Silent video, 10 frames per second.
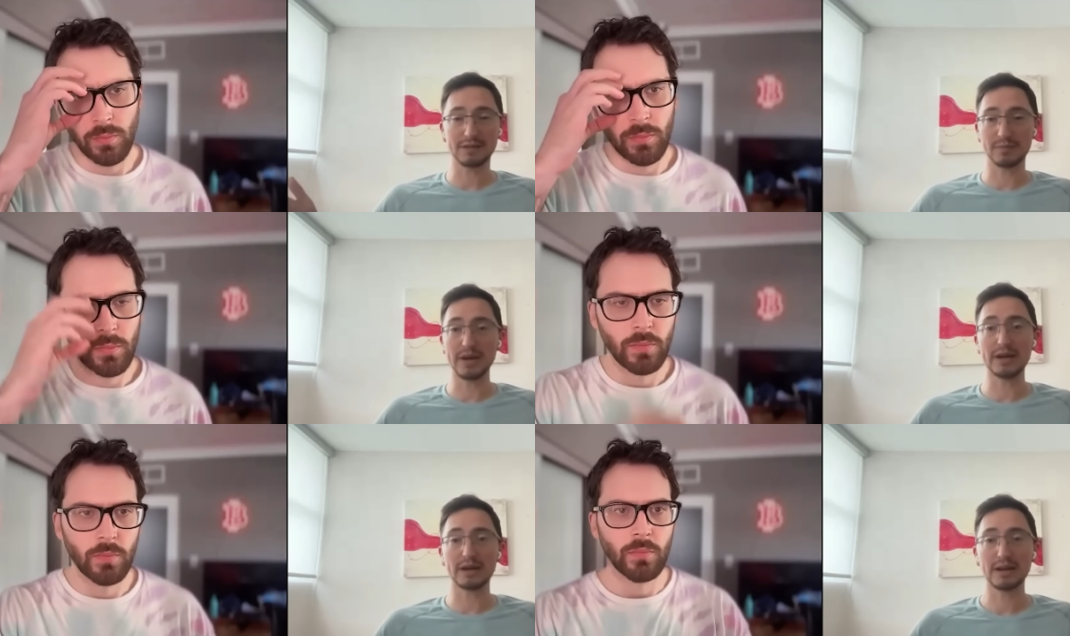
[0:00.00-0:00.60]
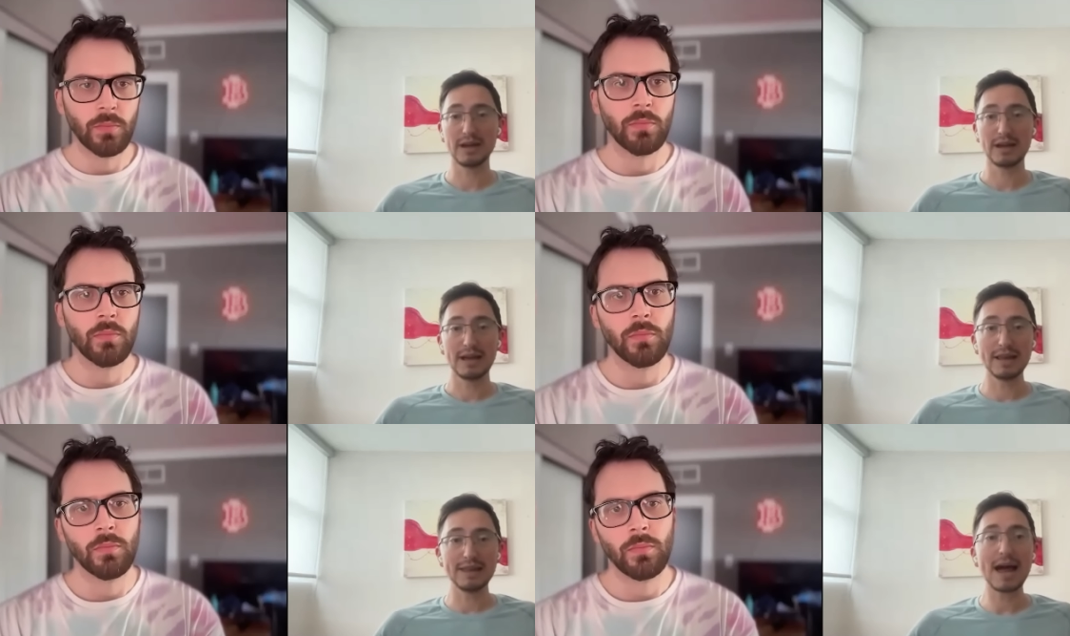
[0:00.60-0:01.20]
Speaker 1: to pick.
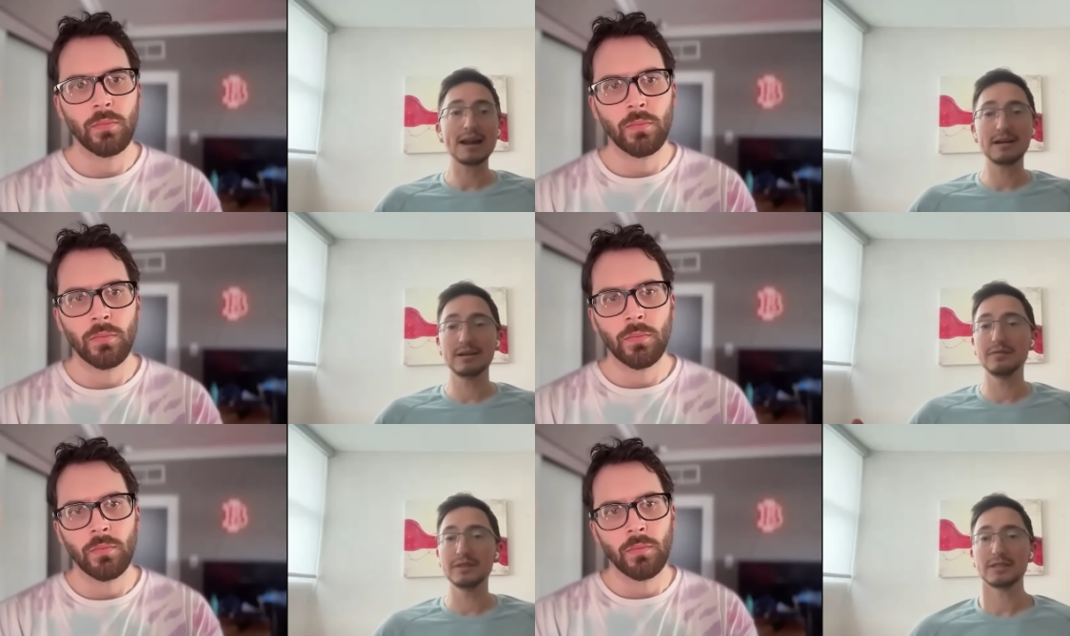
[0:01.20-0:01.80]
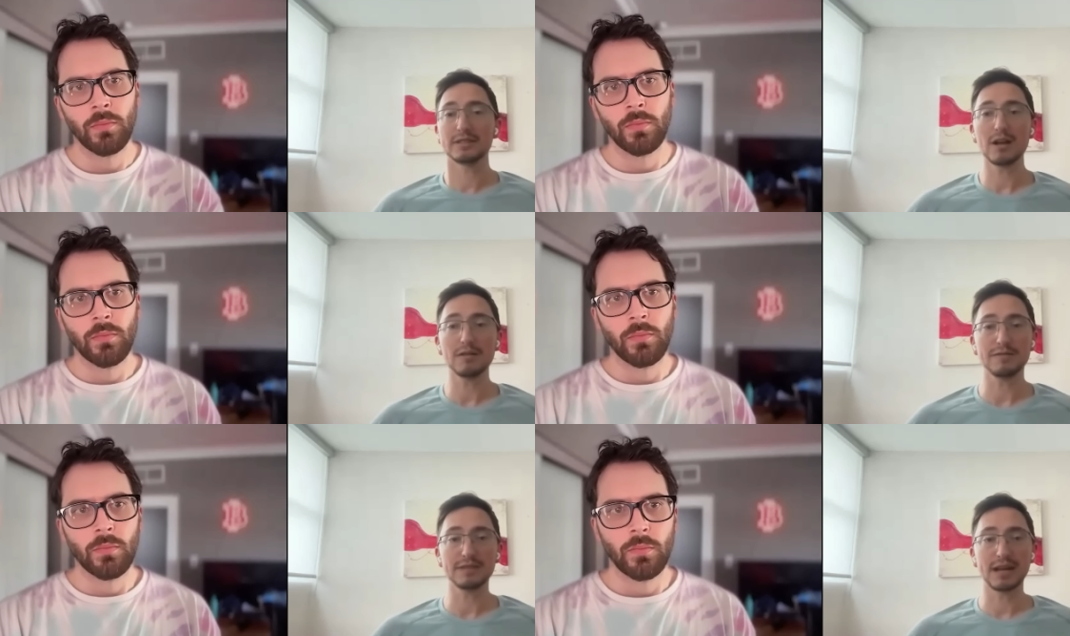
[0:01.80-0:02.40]
And that in and of
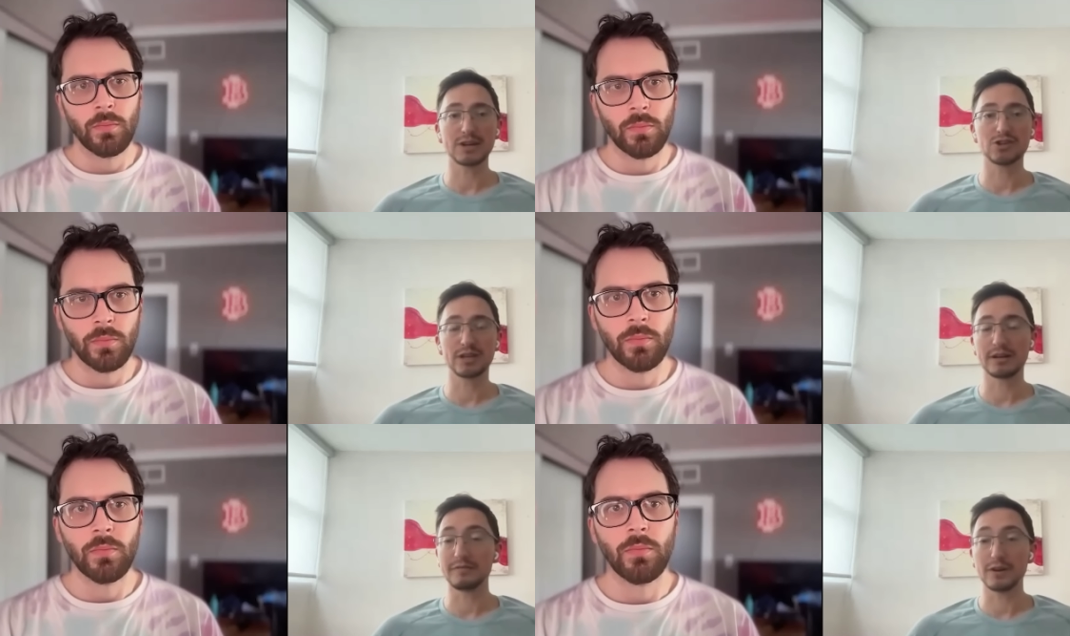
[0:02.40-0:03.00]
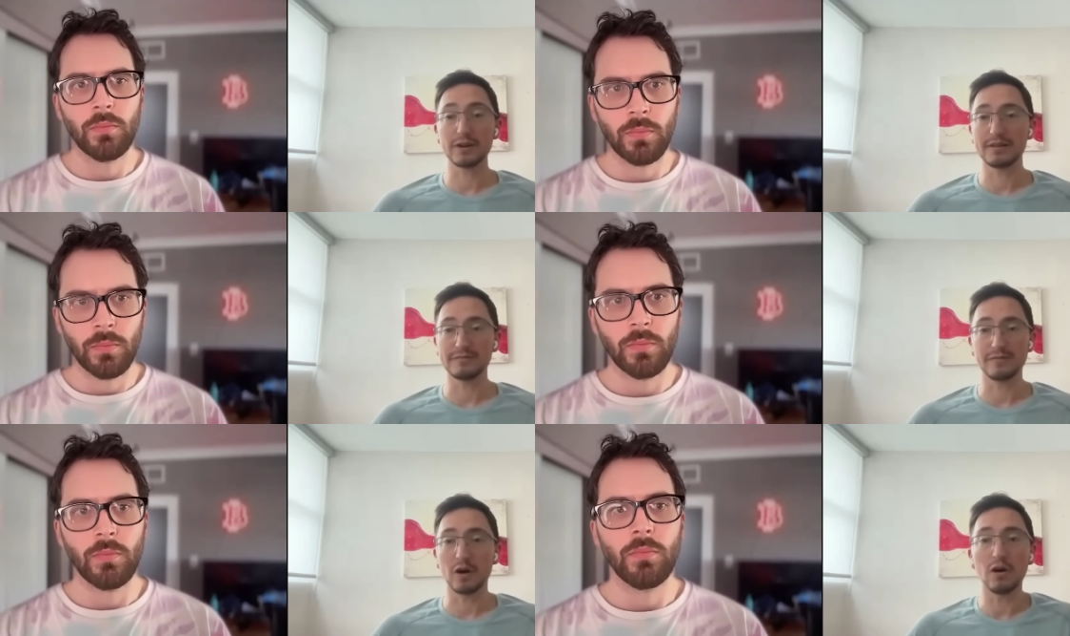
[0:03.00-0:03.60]
itself is actually a very
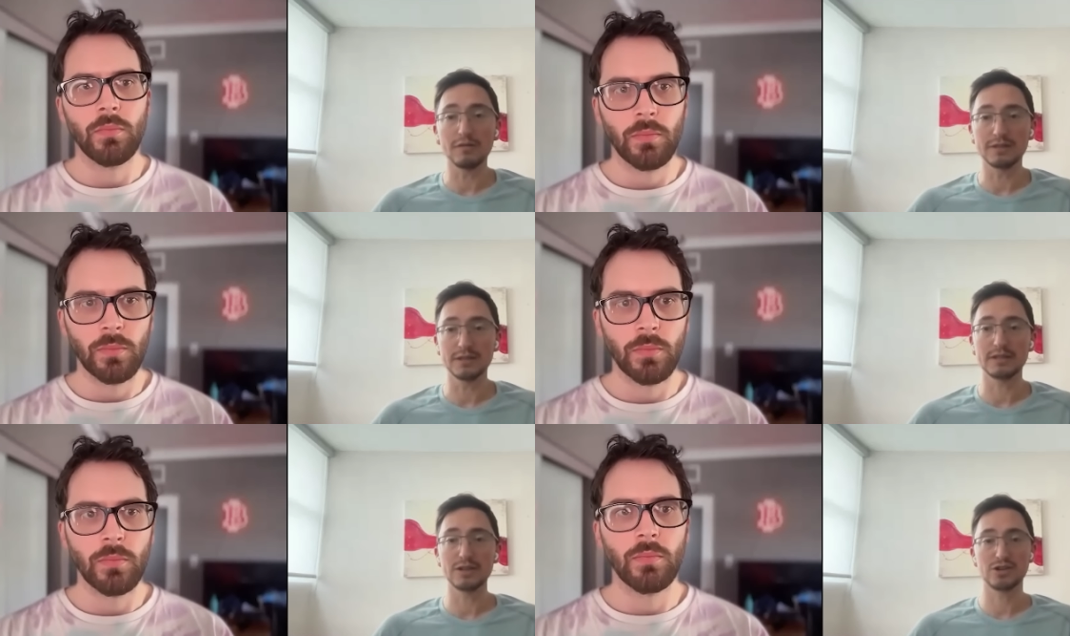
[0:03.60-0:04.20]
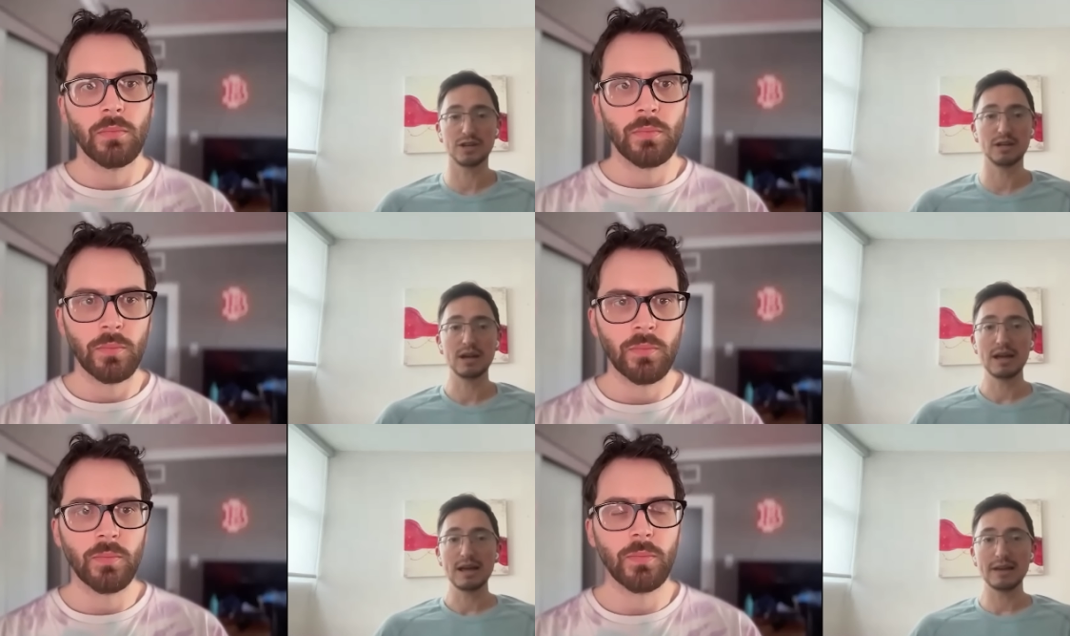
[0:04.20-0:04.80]
involved decision.
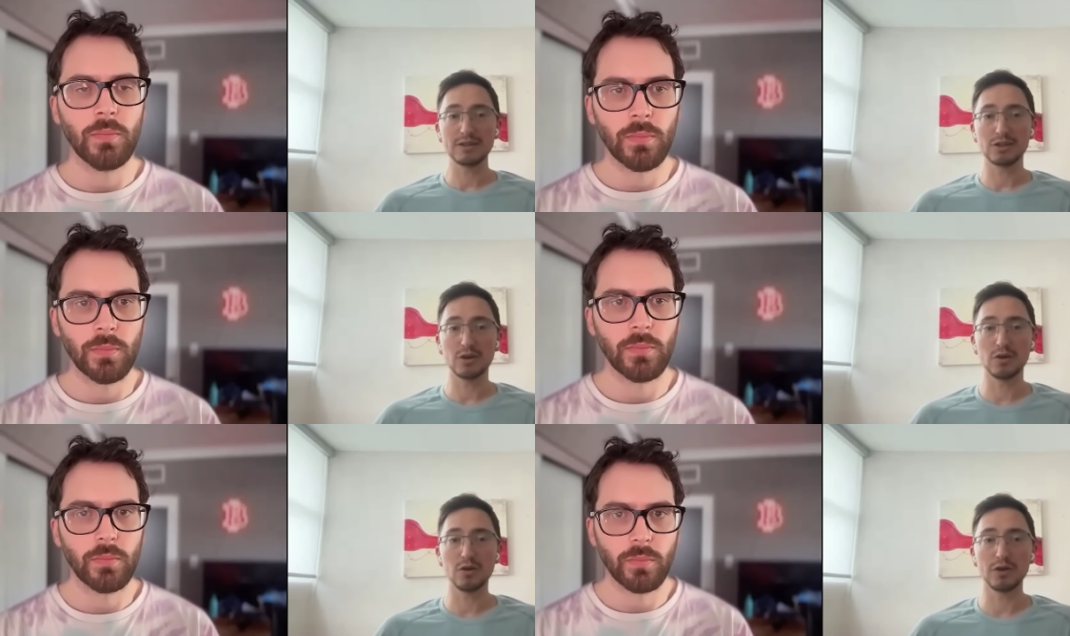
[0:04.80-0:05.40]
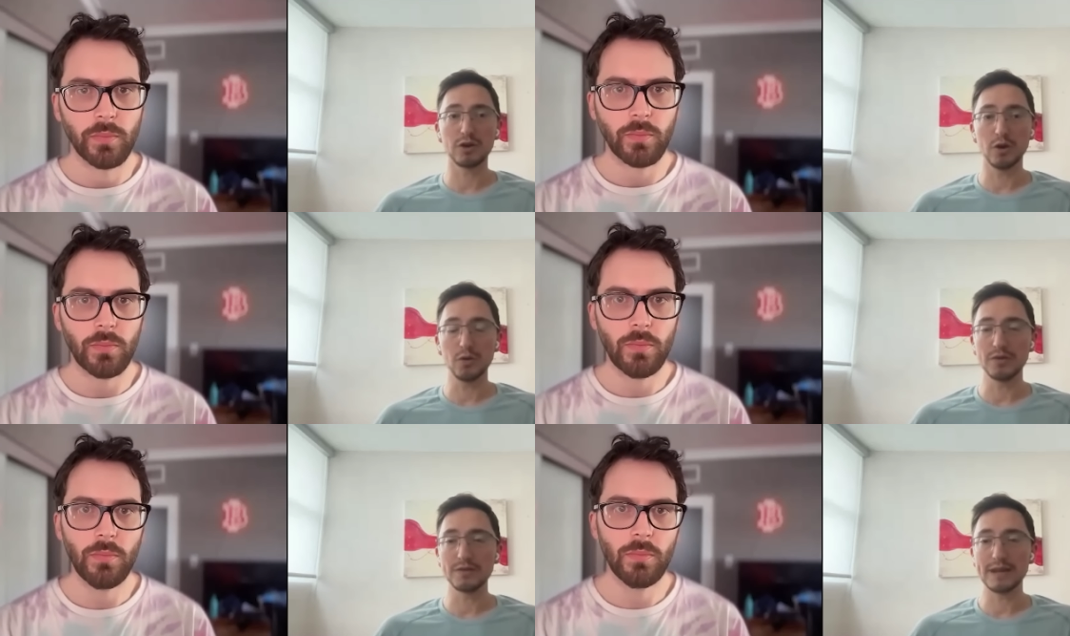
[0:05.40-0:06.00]
And so, you
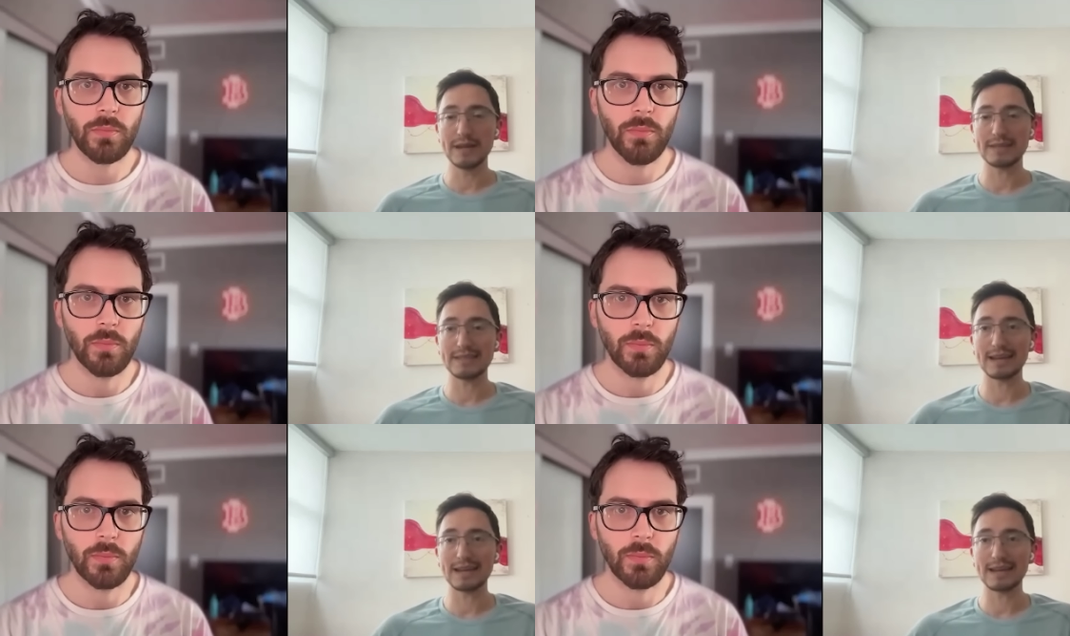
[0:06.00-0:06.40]
know, it